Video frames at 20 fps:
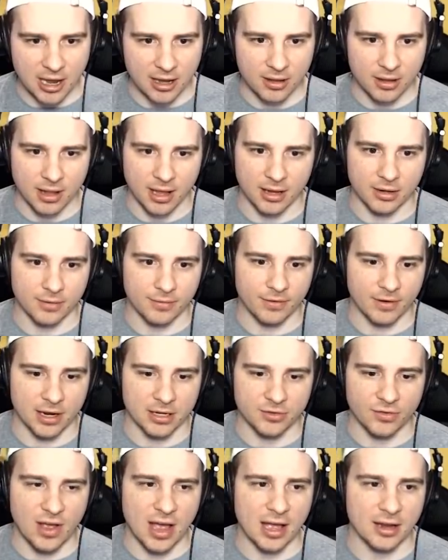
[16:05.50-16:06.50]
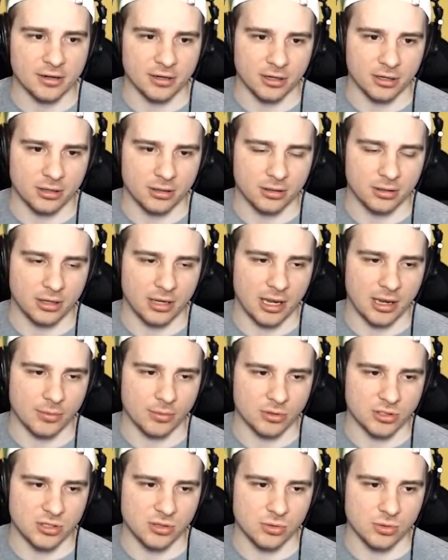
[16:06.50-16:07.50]
clock. Franz Wagner able
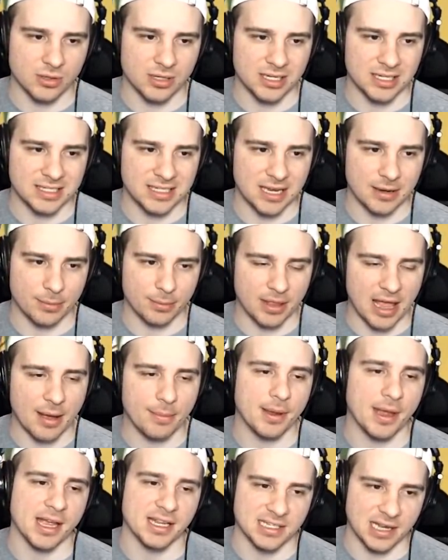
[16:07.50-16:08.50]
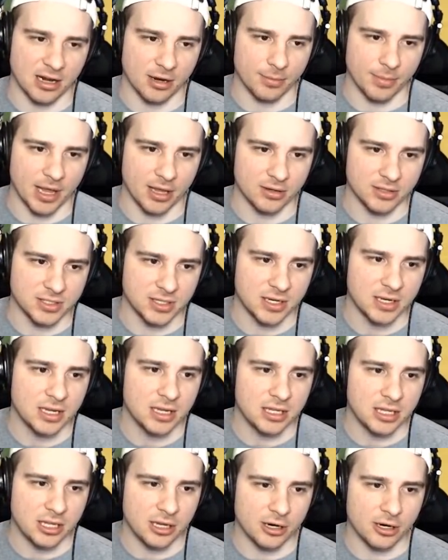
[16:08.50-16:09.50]
to tip that pass out of bounds.
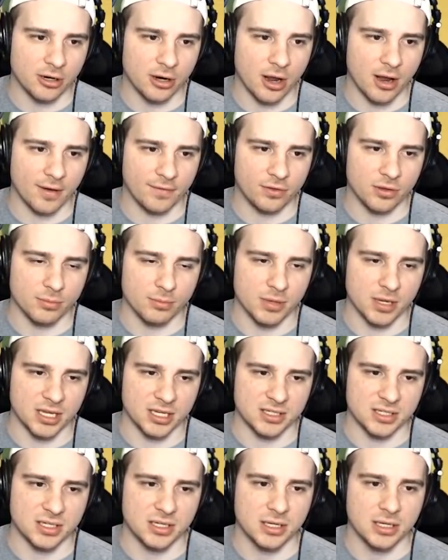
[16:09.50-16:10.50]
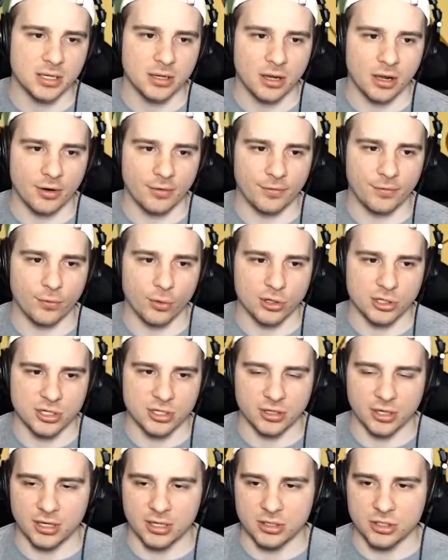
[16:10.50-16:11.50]
Here, off the miss.
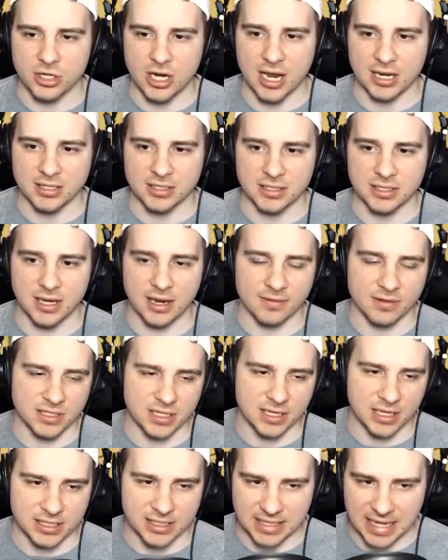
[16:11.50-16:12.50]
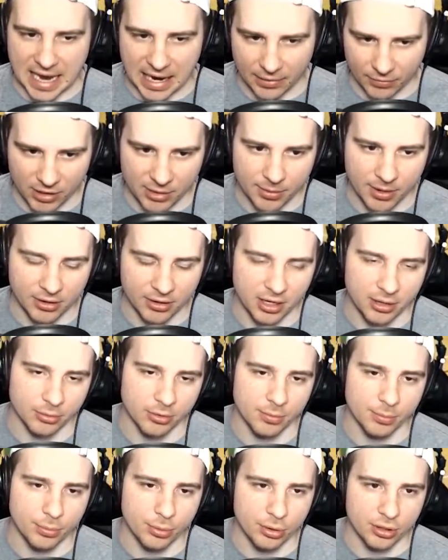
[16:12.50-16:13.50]
Unfortunate. Jackson Davis gets that rebound. Able to
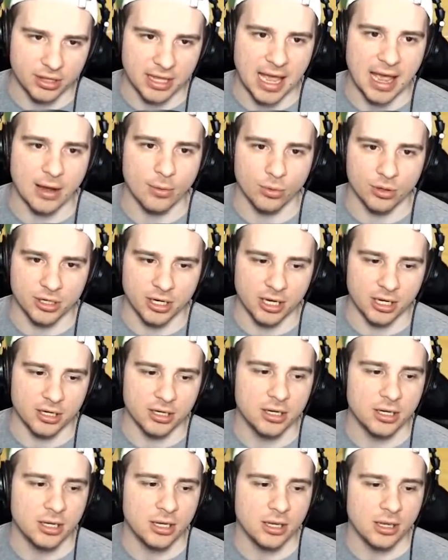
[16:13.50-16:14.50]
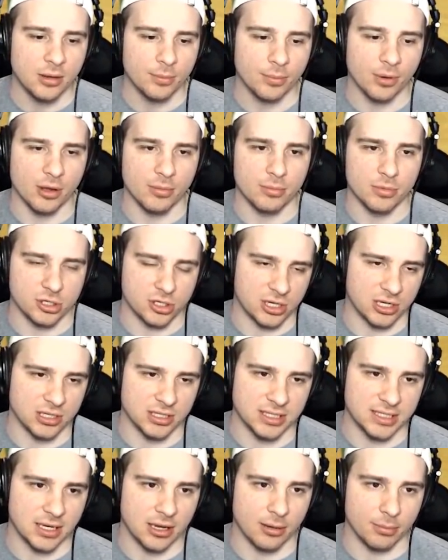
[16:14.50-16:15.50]
put that one in. But
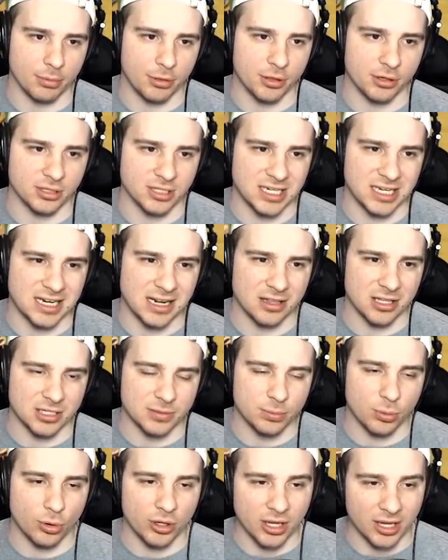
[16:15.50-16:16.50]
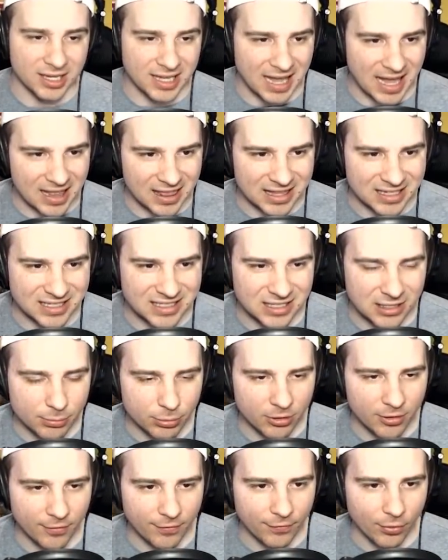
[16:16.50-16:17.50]
Michigan's up 13 at this point. Again, the
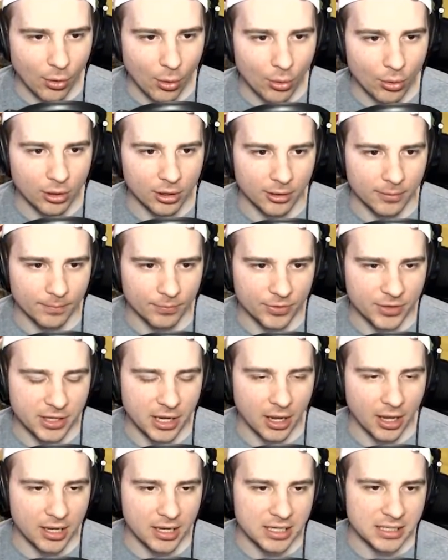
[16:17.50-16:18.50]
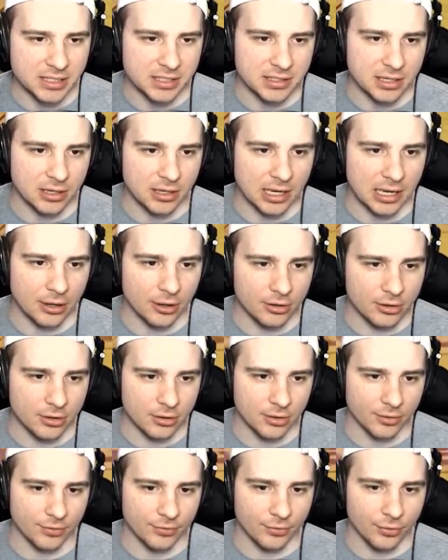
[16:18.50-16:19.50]
slippery floor. The ice under
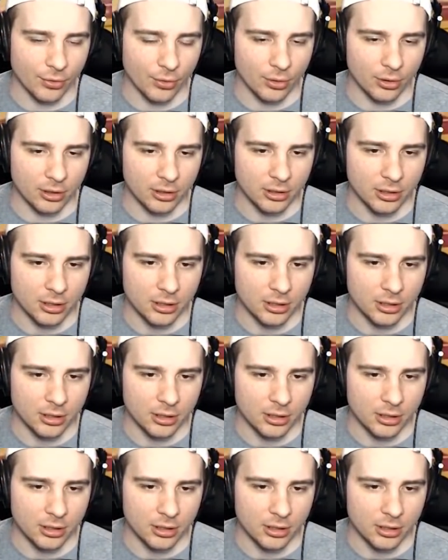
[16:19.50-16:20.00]
the floor.